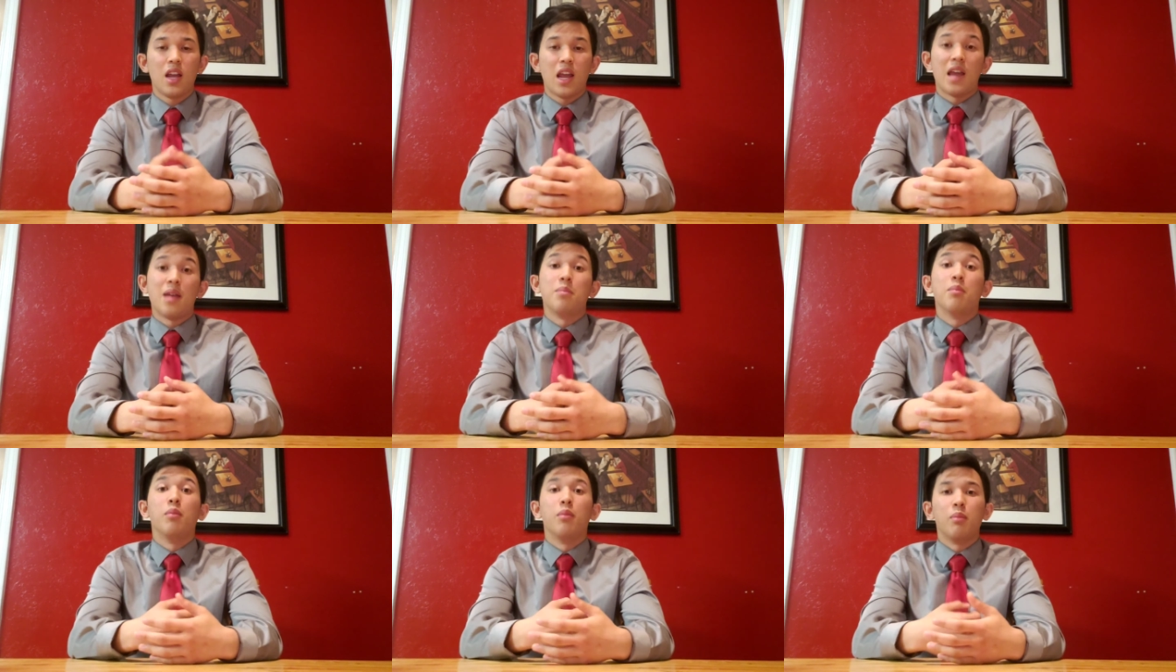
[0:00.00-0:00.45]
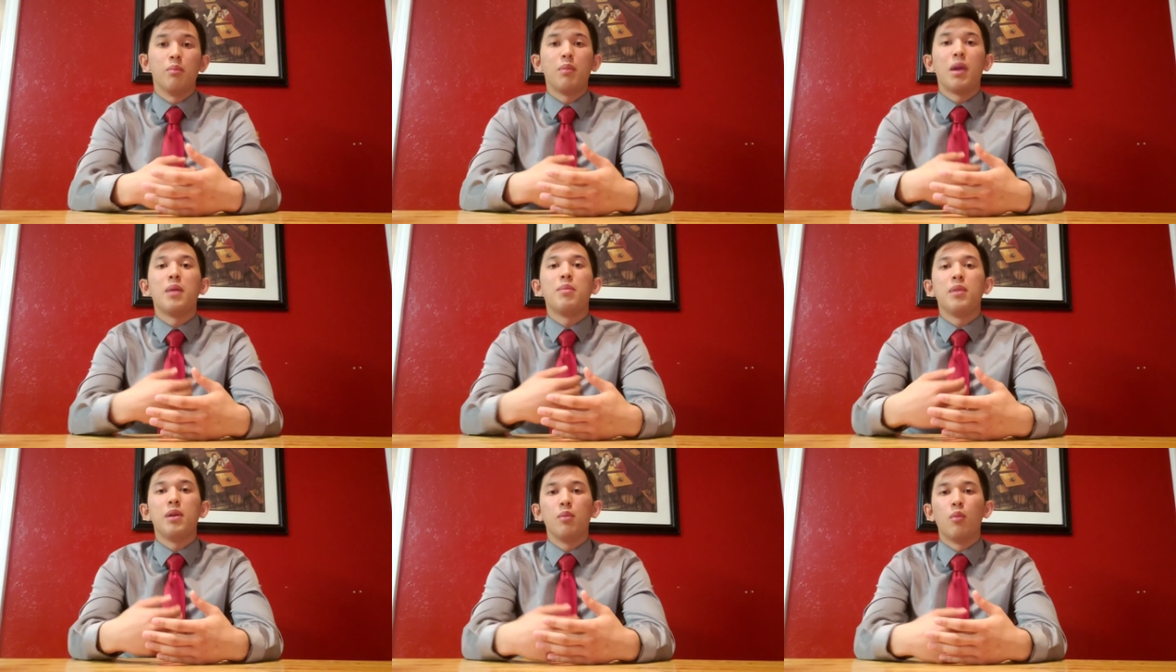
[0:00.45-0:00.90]
and
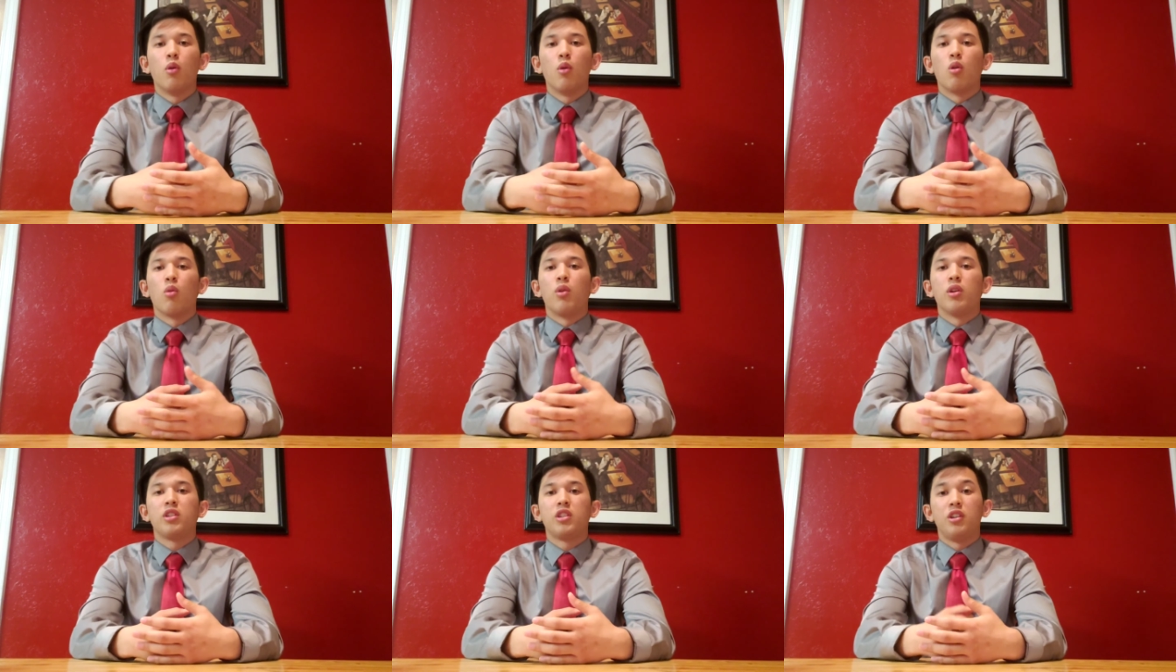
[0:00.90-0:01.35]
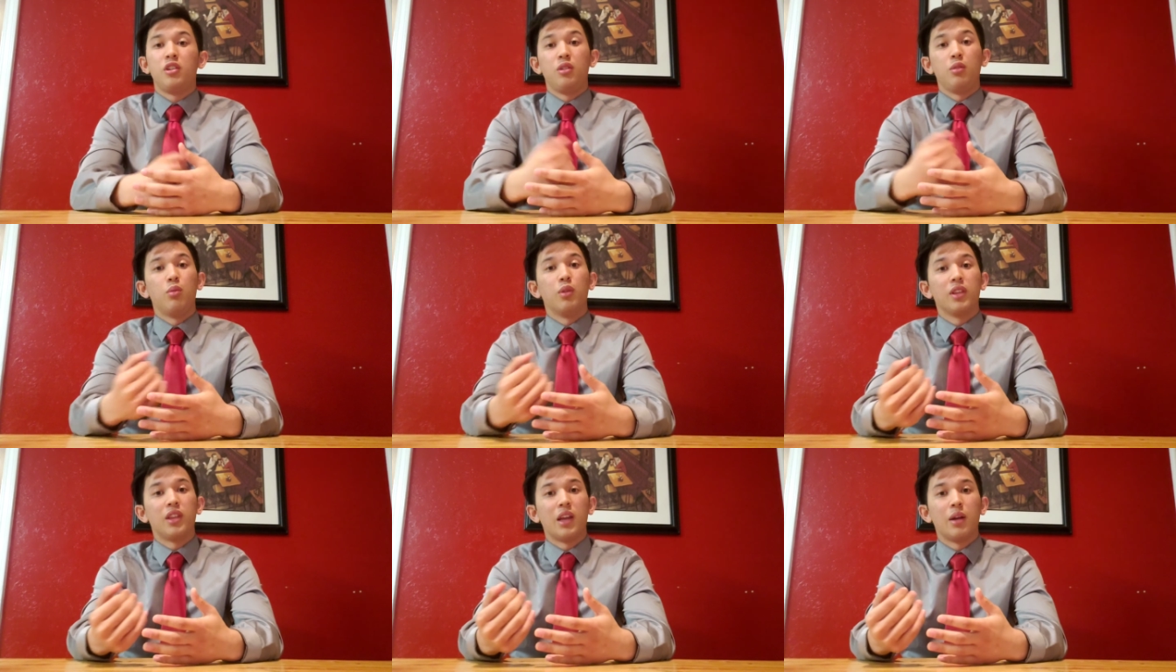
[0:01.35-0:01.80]
made me more want to do
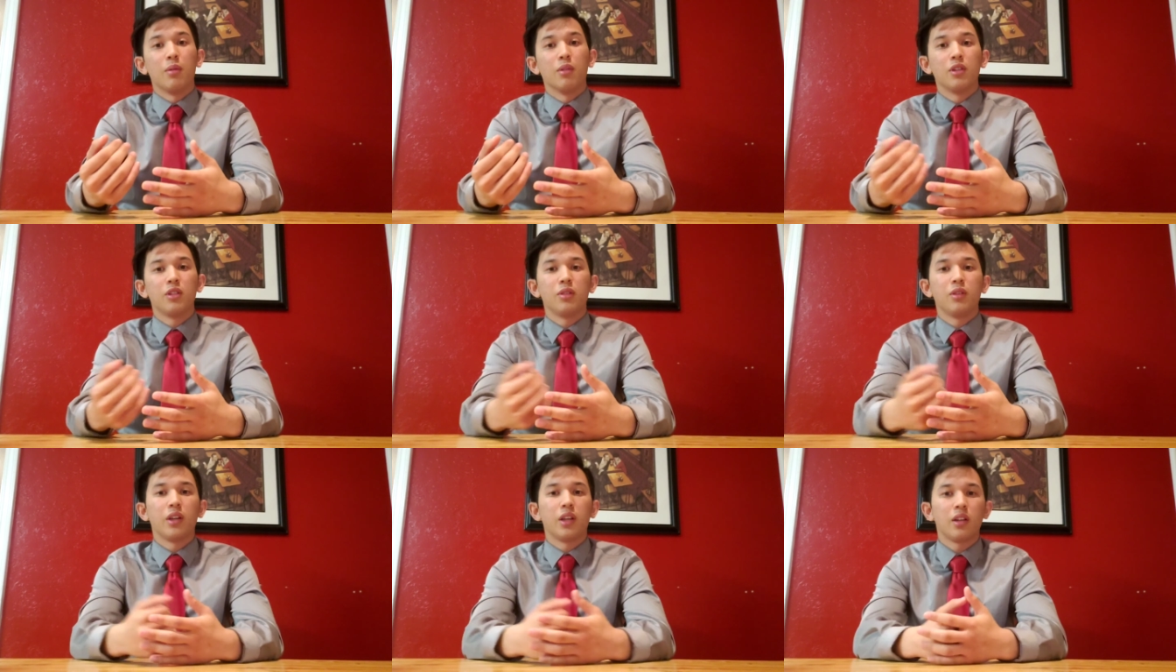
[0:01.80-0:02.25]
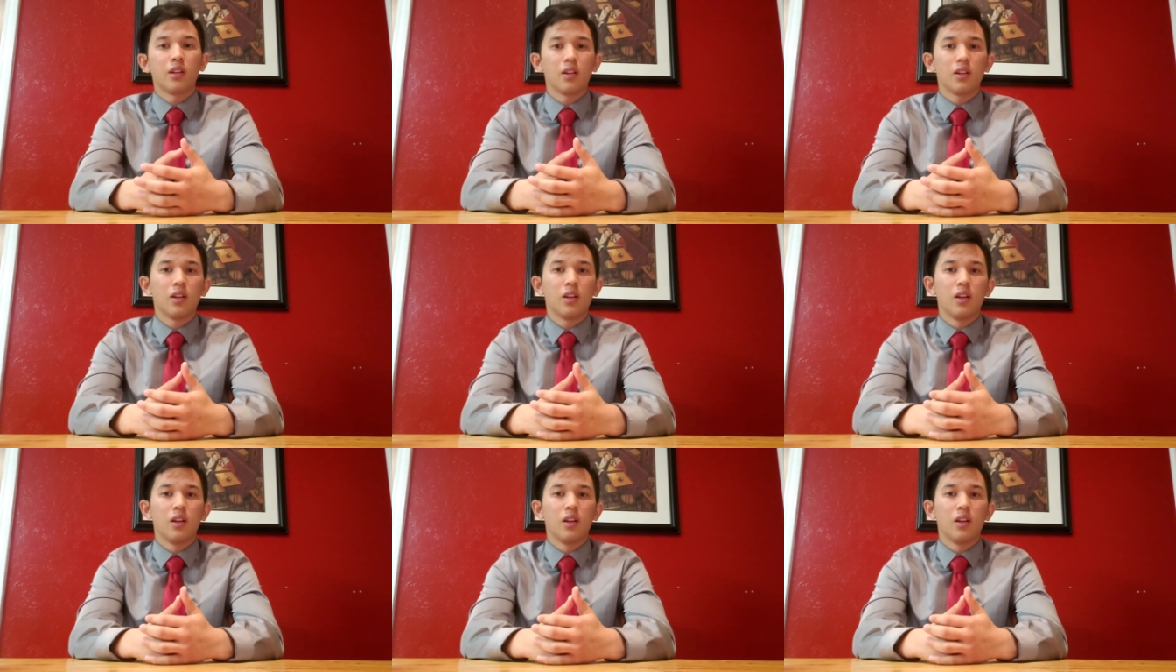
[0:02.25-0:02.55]
what they were doing.